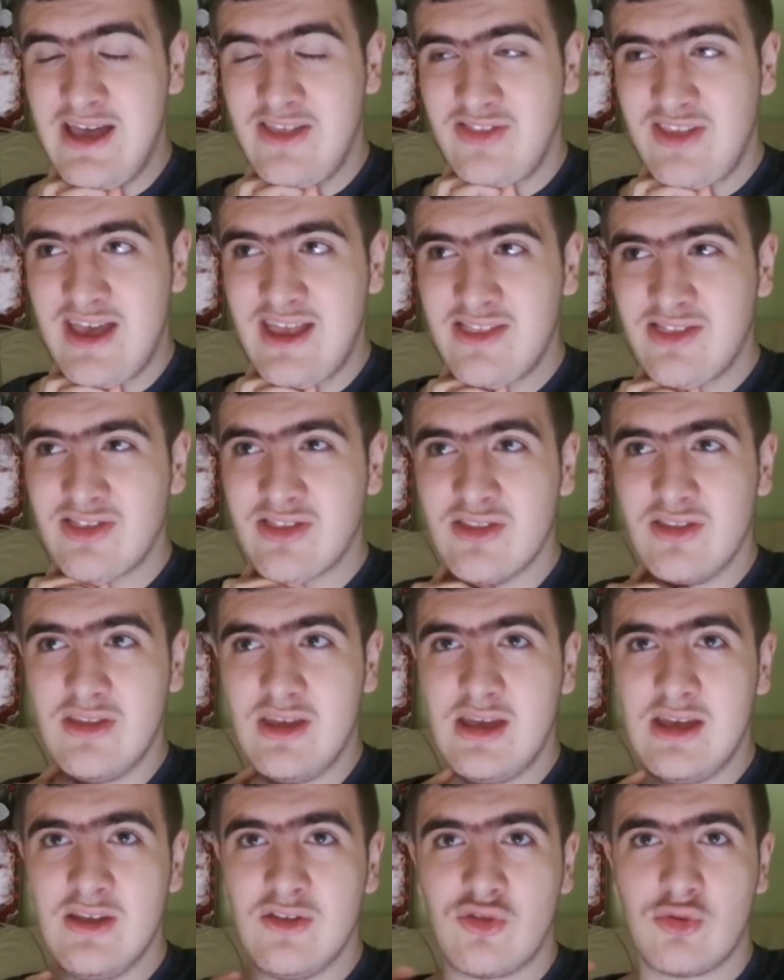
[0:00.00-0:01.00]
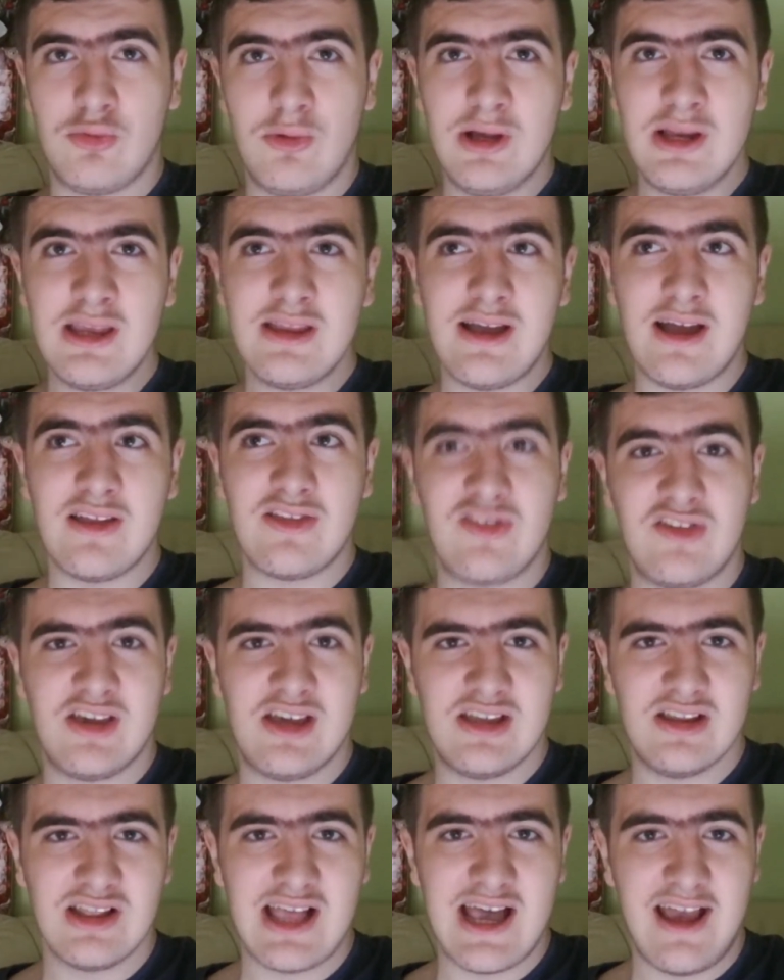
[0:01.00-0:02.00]
And then in
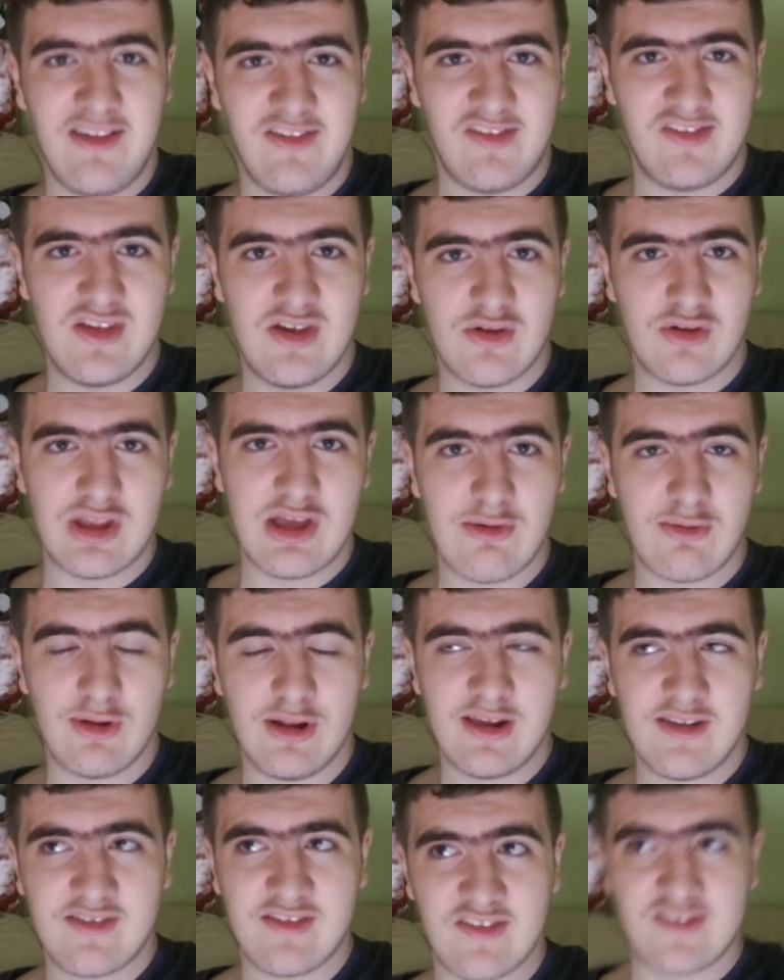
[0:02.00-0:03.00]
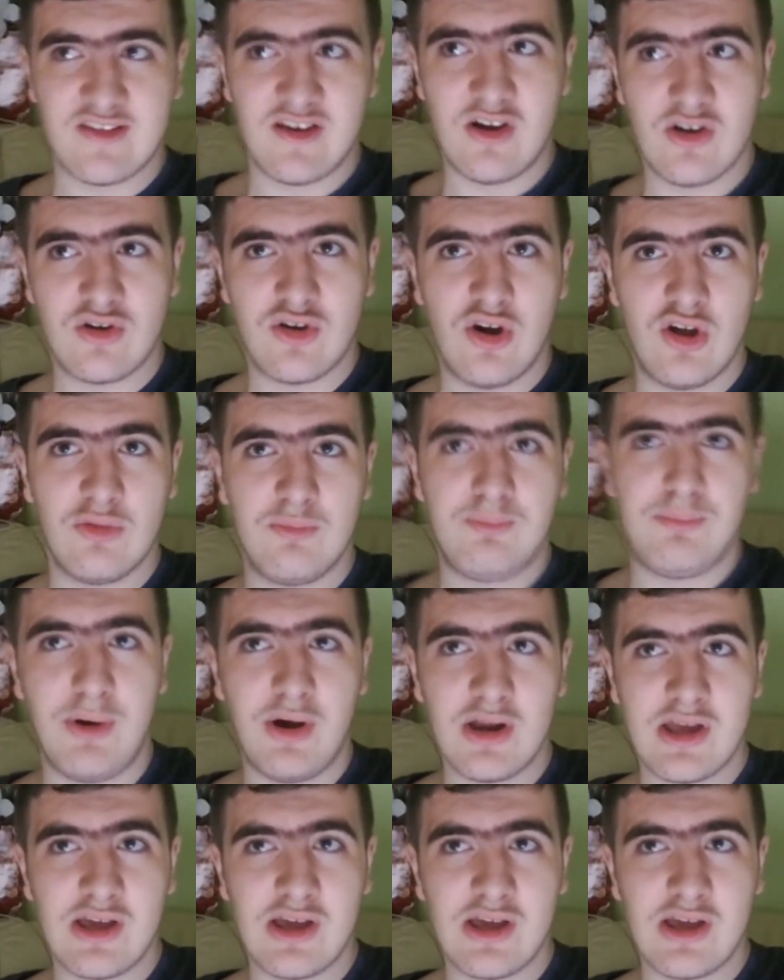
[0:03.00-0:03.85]
2019, last year, they released a song called Body